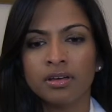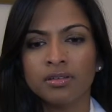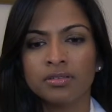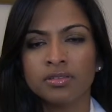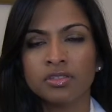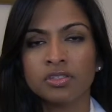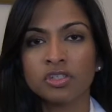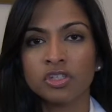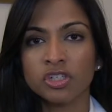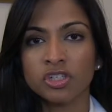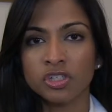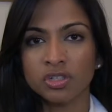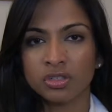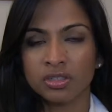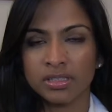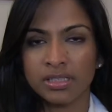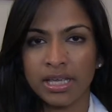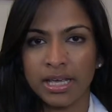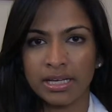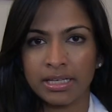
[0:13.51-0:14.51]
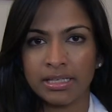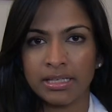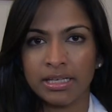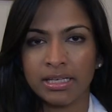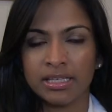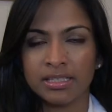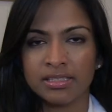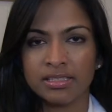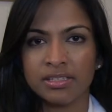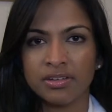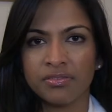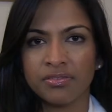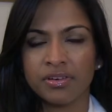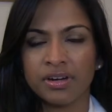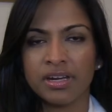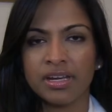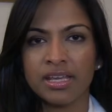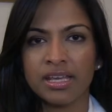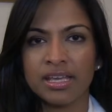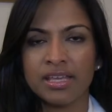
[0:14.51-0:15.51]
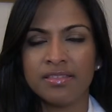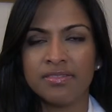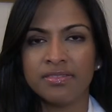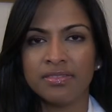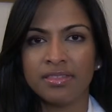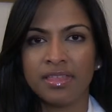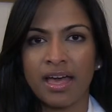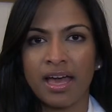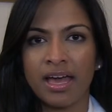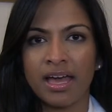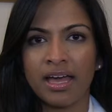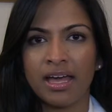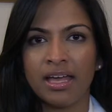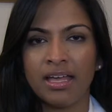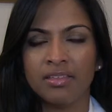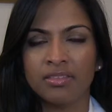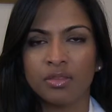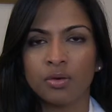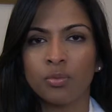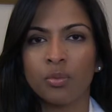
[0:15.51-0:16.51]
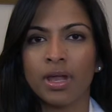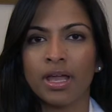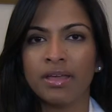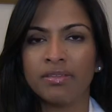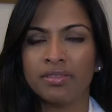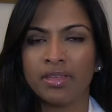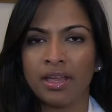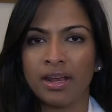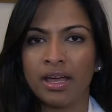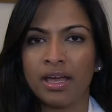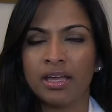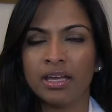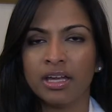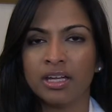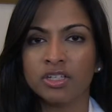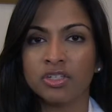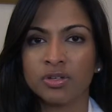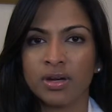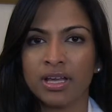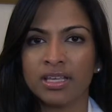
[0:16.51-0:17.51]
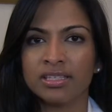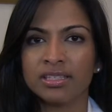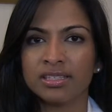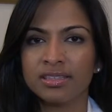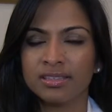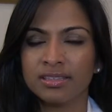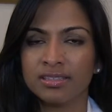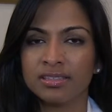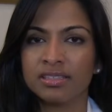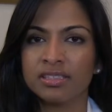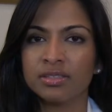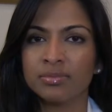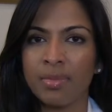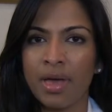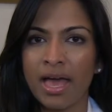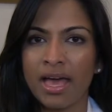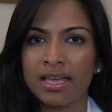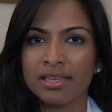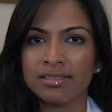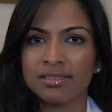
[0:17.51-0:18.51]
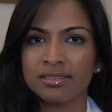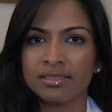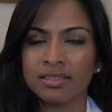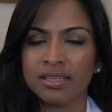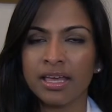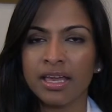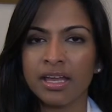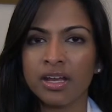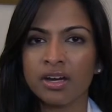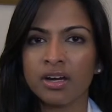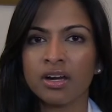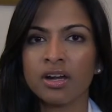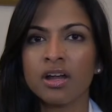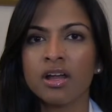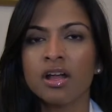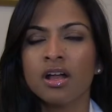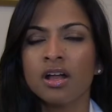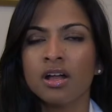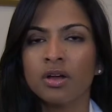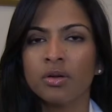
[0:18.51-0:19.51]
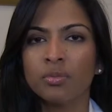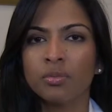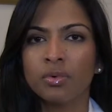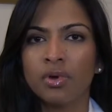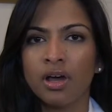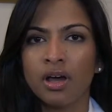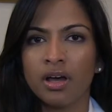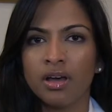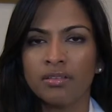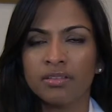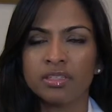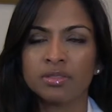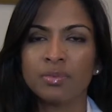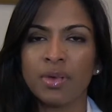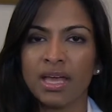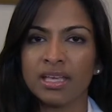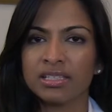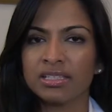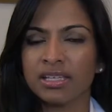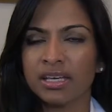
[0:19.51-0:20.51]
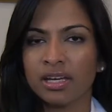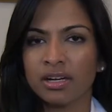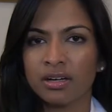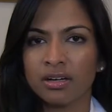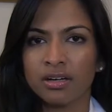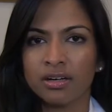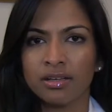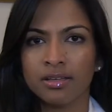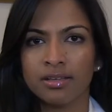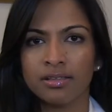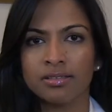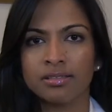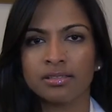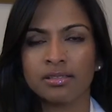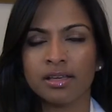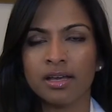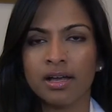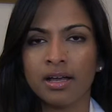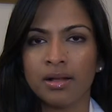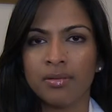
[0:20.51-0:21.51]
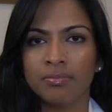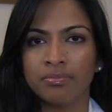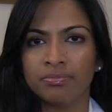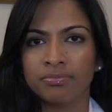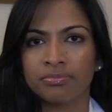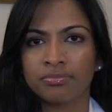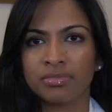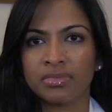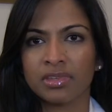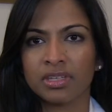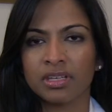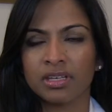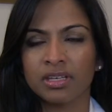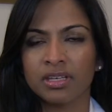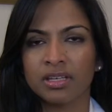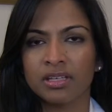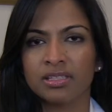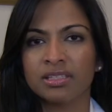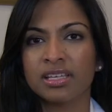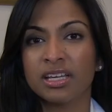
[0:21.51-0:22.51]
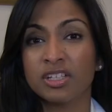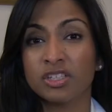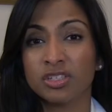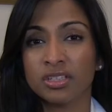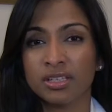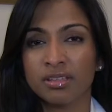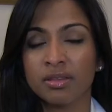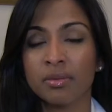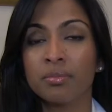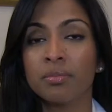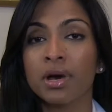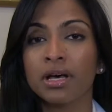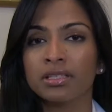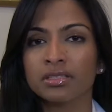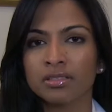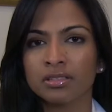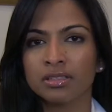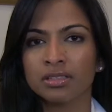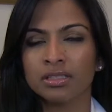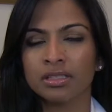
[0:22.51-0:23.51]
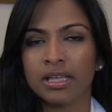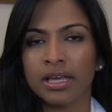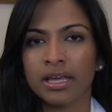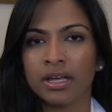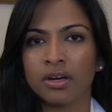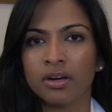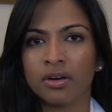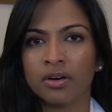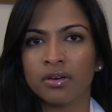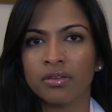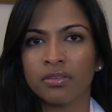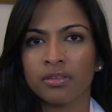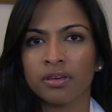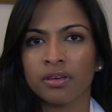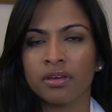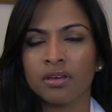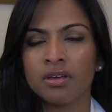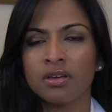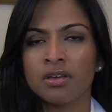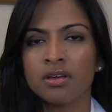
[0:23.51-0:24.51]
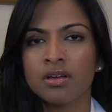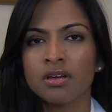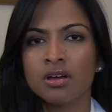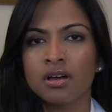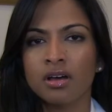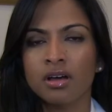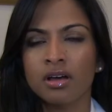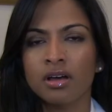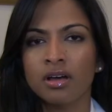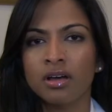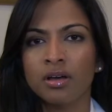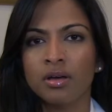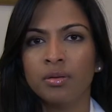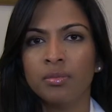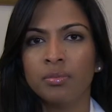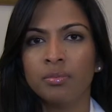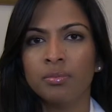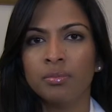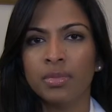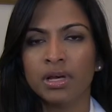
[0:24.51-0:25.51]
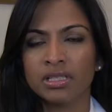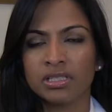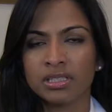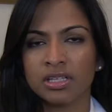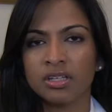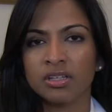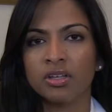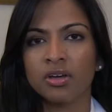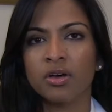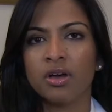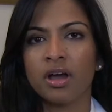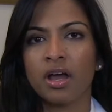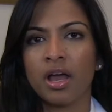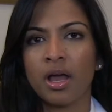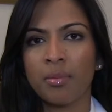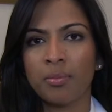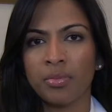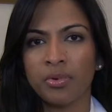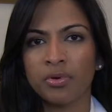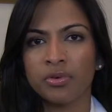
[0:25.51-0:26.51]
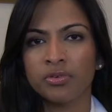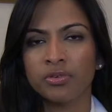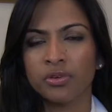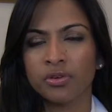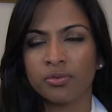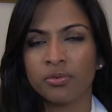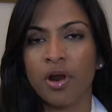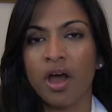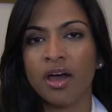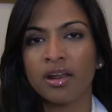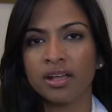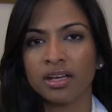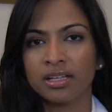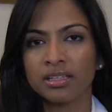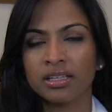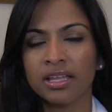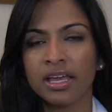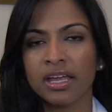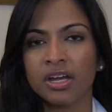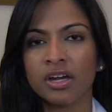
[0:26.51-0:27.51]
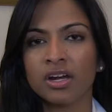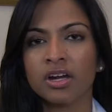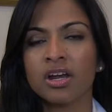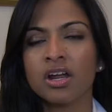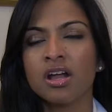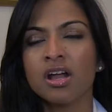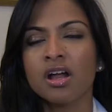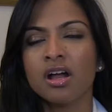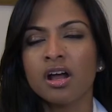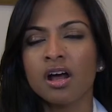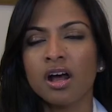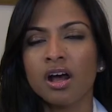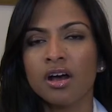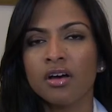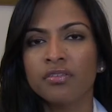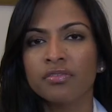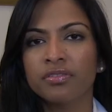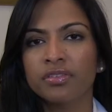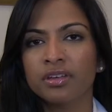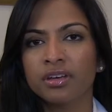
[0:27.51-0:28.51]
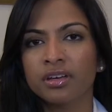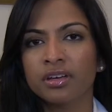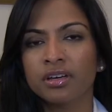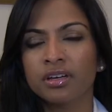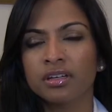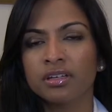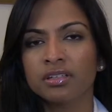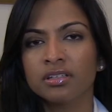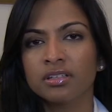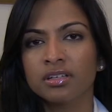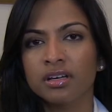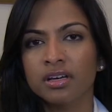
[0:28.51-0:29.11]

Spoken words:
surgical technique is different in the way that I address the SMAS layer. The SMAS layer is essentially the muscle layer, or the musculo-aponeurotic layer of the